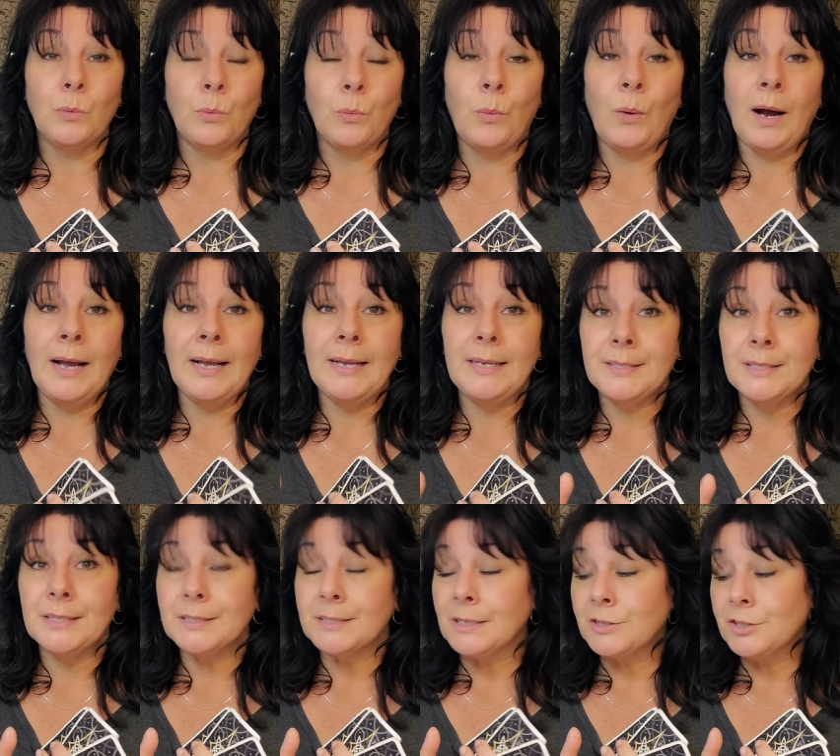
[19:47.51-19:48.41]
Why
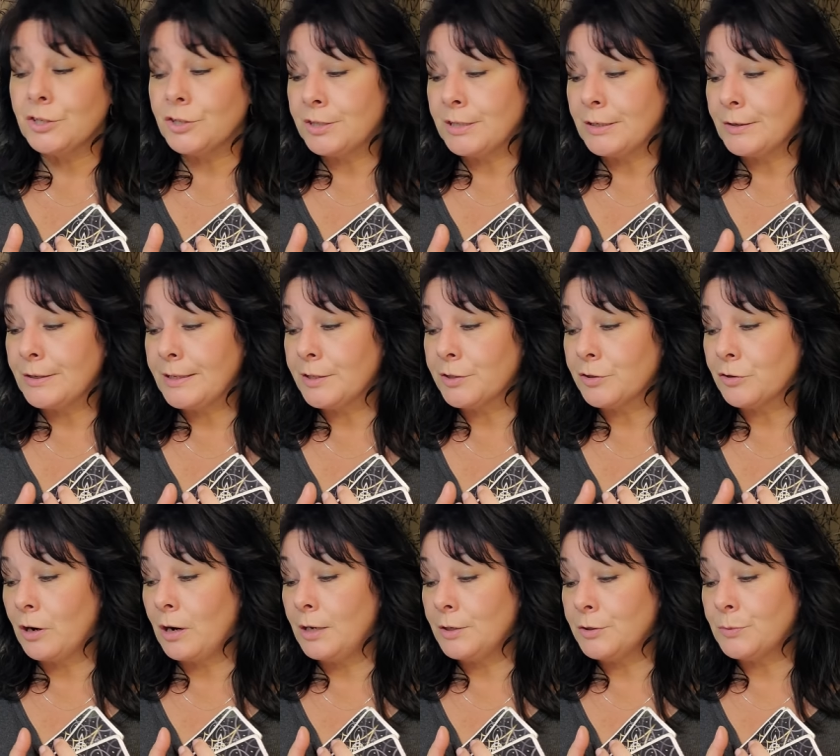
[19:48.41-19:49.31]
is it such a serious
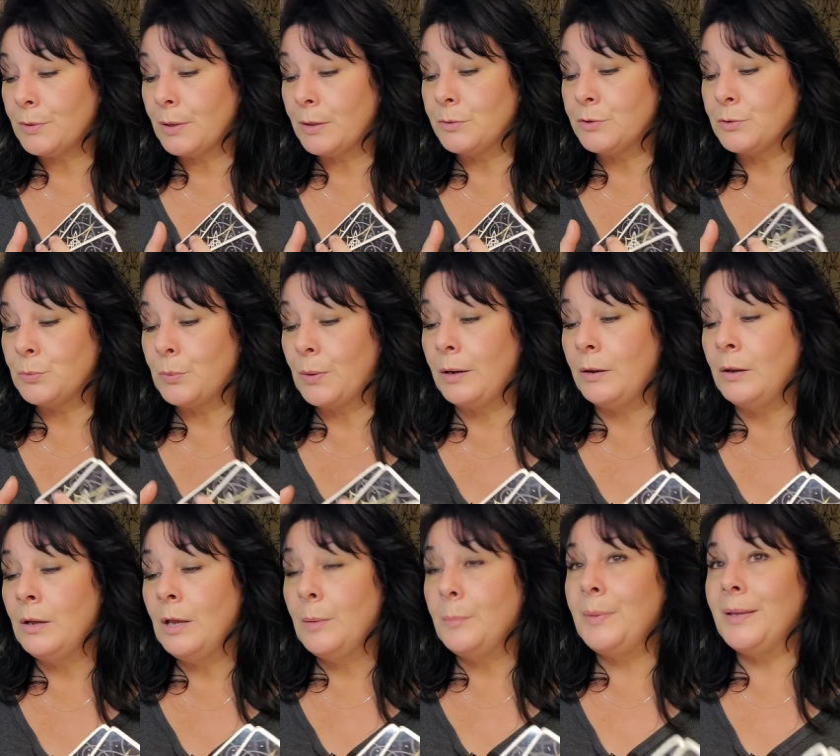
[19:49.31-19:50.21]
crossroads?
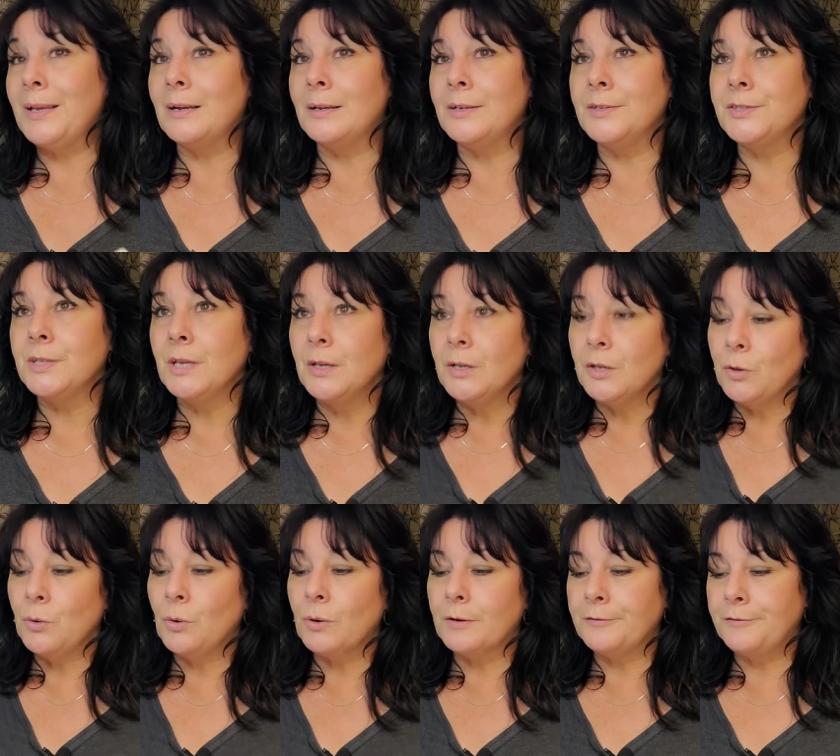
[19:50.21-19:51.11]
Well, because
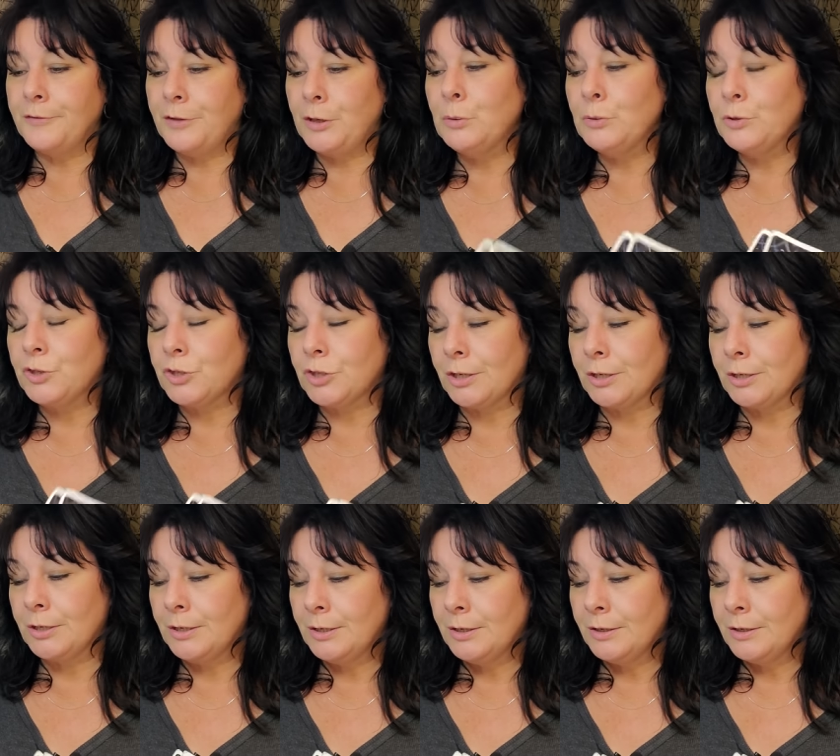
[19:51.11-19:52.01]
your
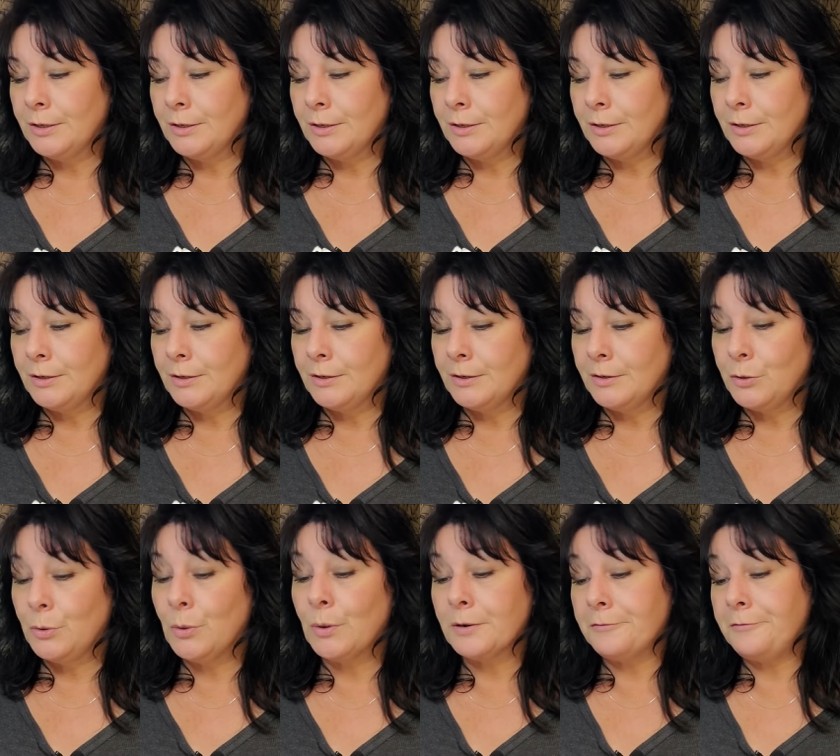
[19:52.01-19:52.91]
future,
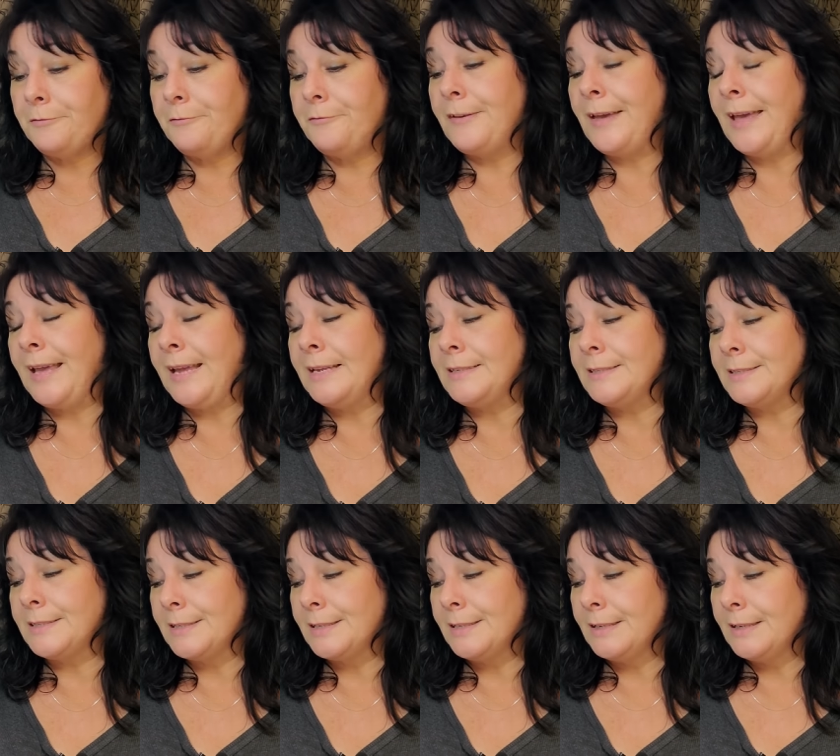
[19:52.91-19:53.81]
your
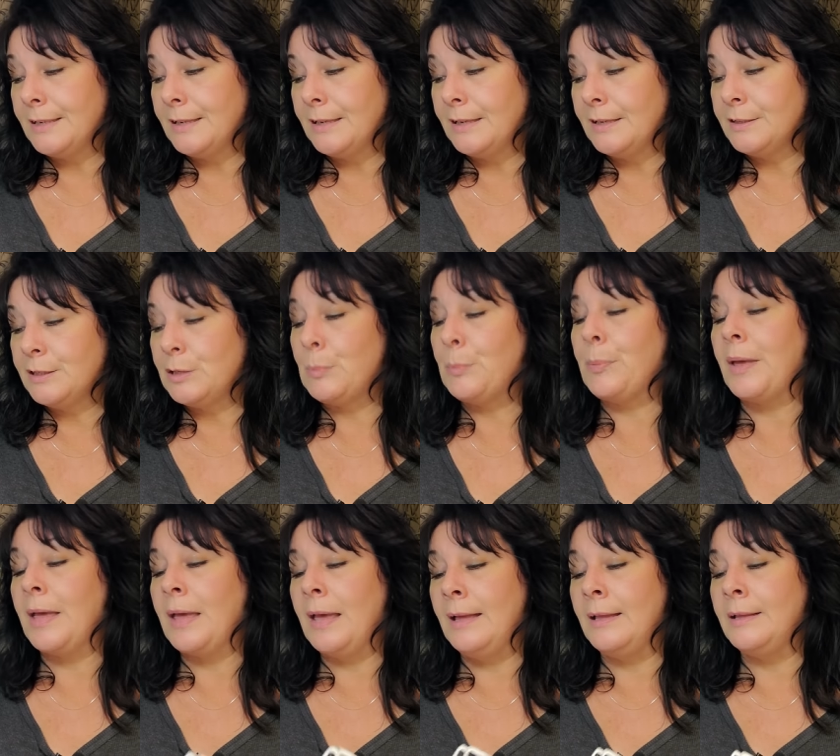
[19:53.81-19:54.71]
fate,
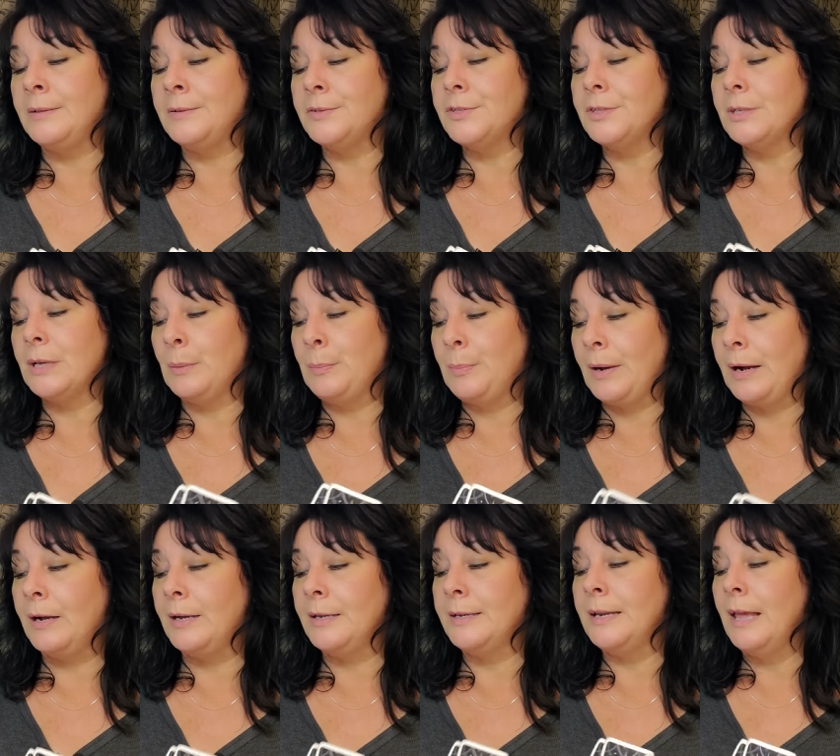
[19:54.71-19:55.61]
depends
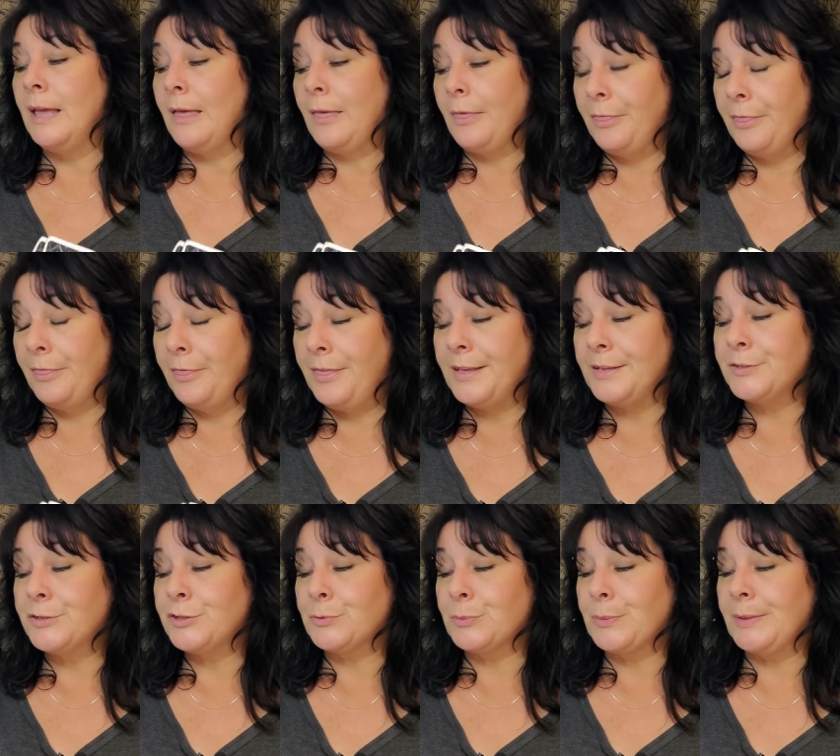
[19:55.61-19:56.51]
upon
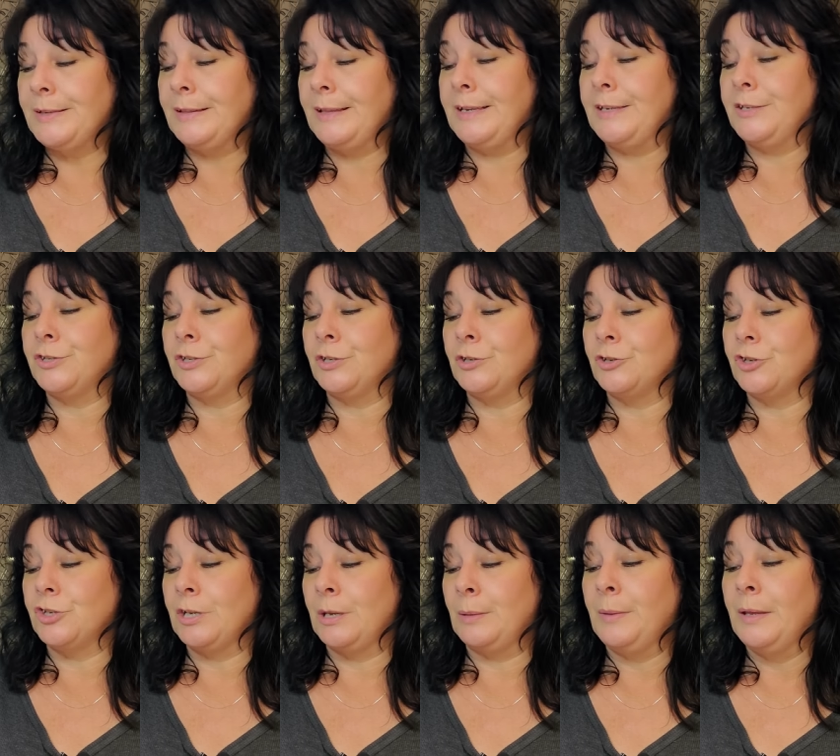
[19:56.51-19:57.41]
this
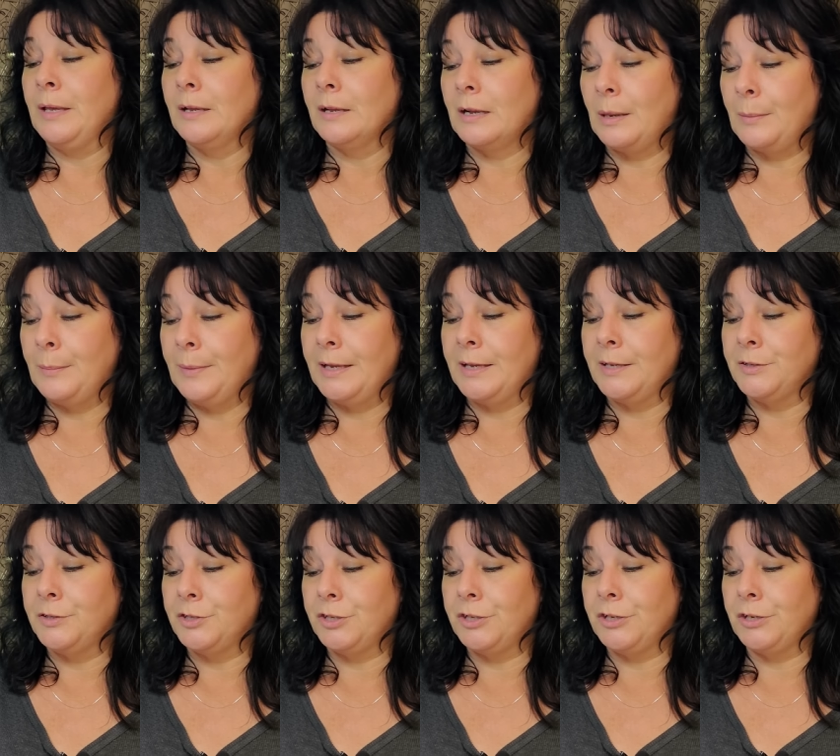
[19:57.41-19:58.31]
relationship coming
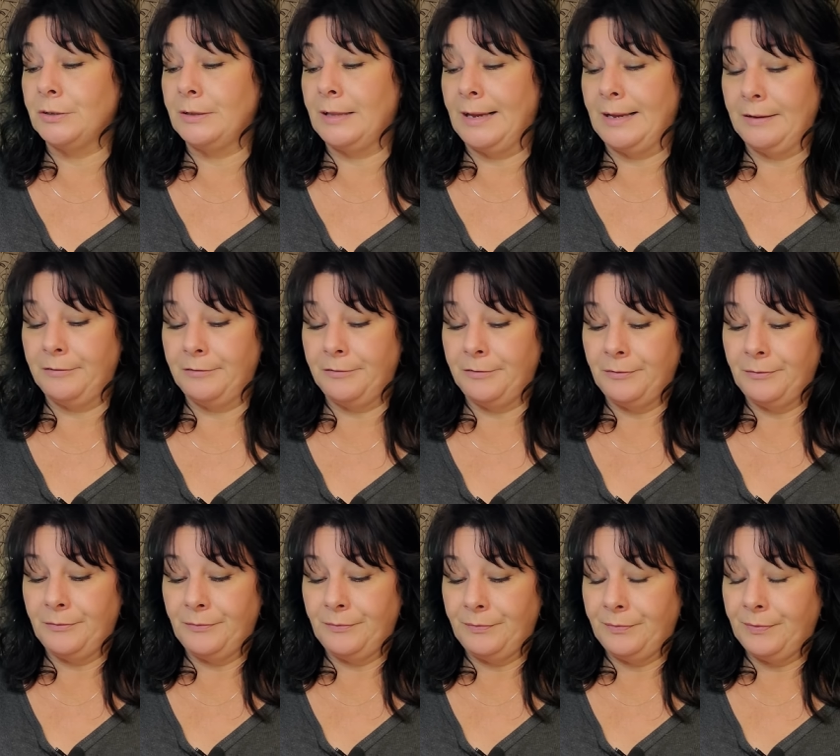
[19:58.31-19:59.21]
into your life.
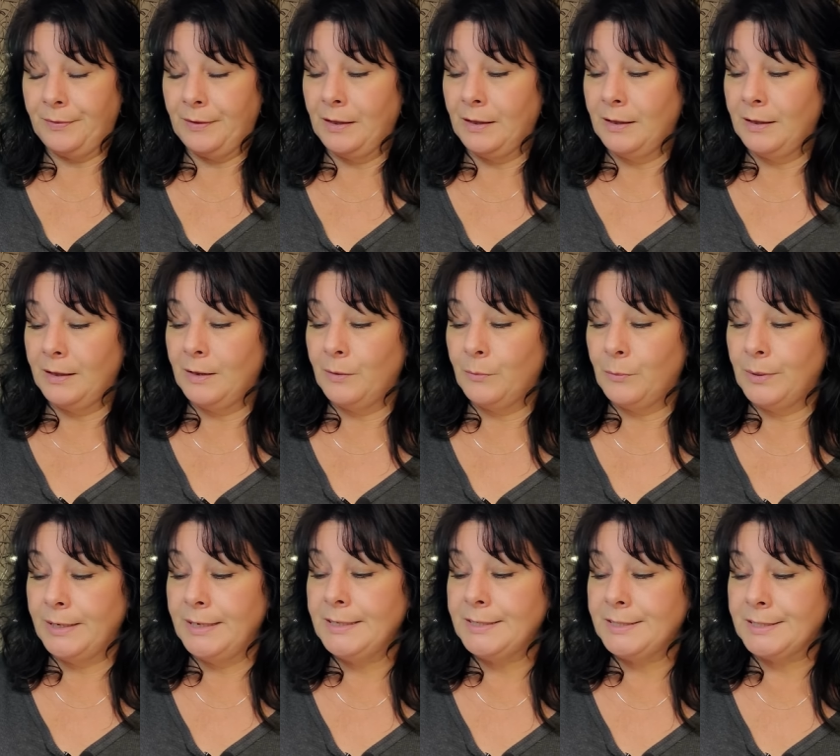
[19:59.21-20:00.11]

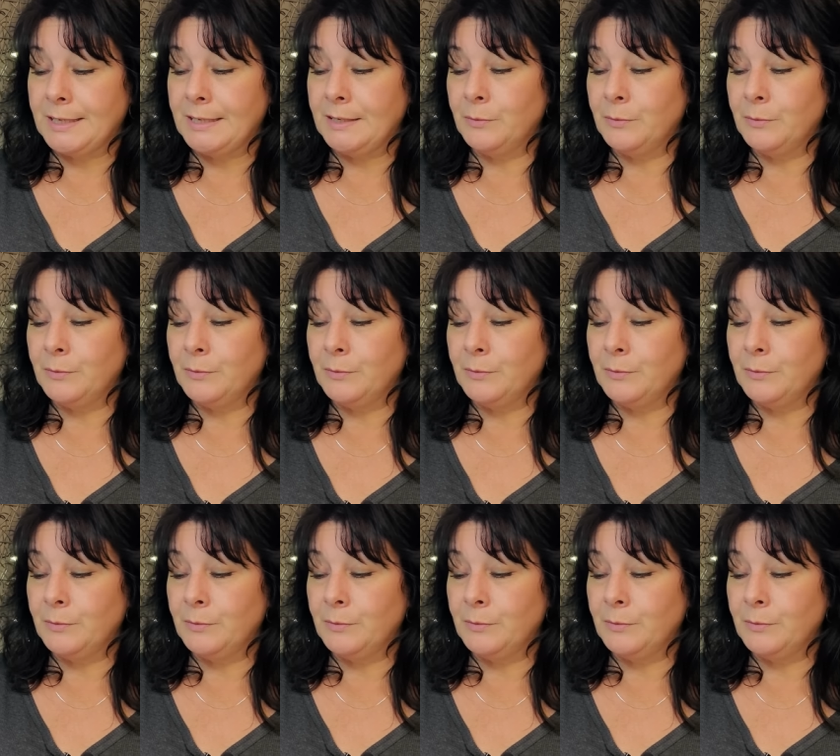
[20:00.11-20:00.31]
What is